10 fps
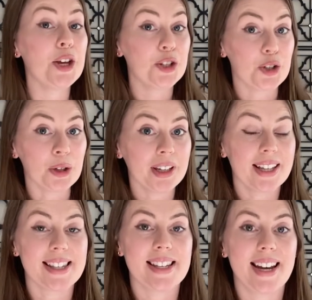
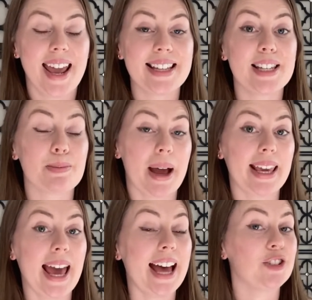Joining us today is my
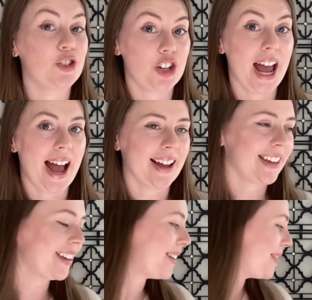cat Jack.